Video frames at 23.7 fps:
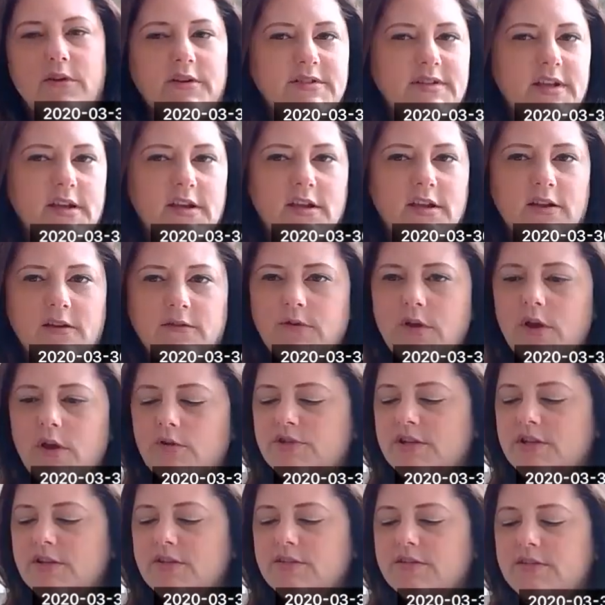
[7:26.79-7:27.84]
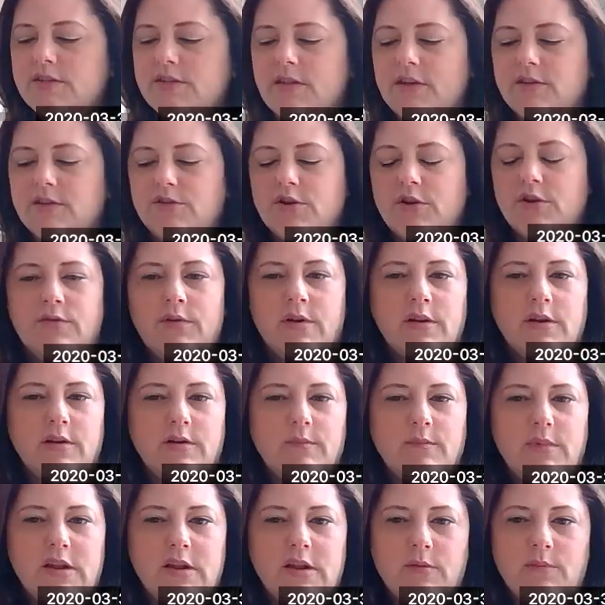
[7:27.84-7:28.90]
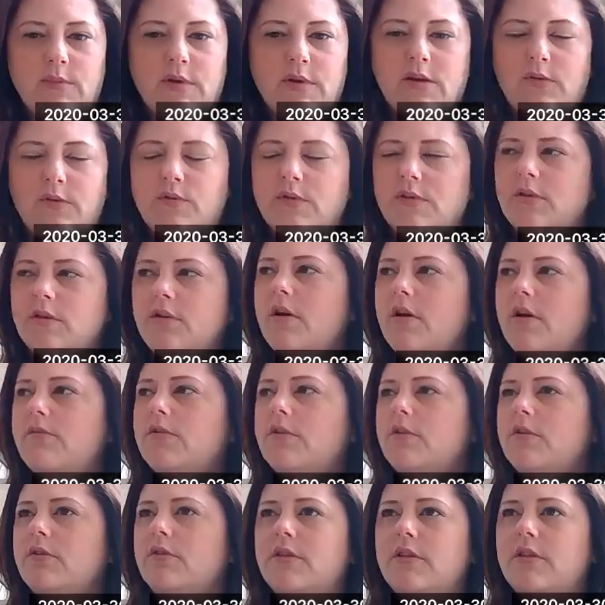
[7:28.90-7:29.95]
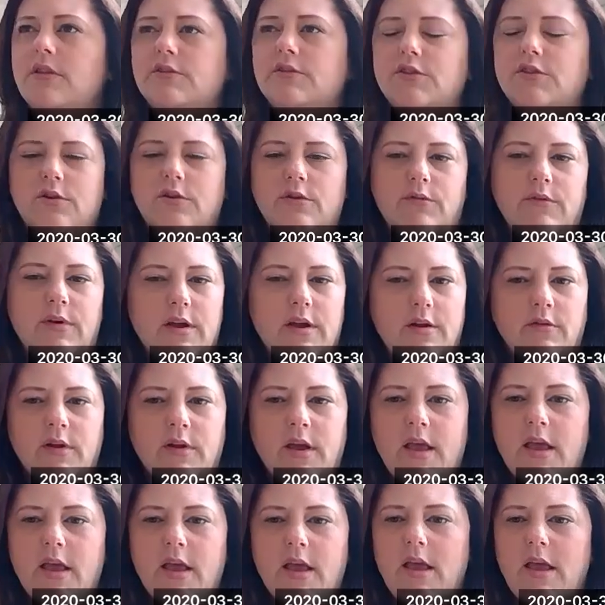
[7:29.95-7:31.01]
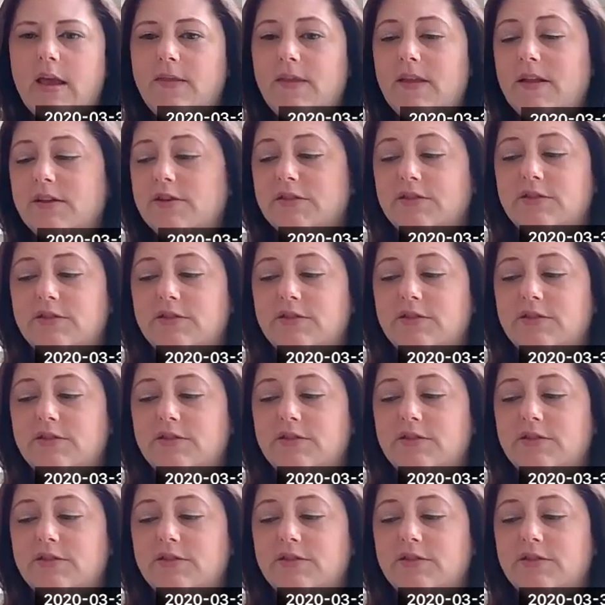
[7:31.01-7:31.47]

deliver executive coaching, to then turn around and be in a meeting with the governor, to then turn around